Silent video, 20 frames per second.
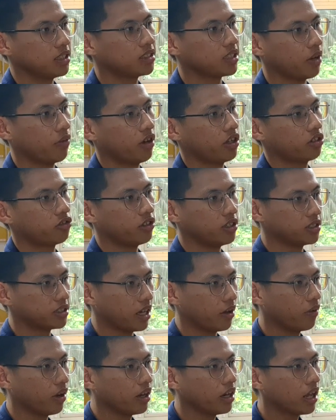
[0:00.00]

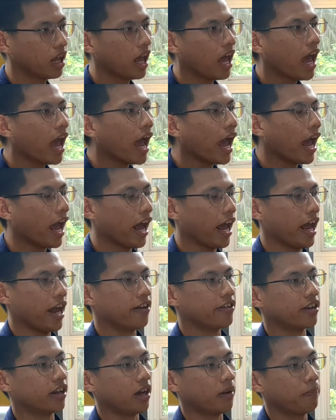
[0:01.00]
737.
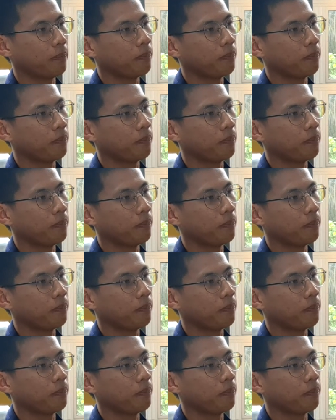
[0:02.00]
And the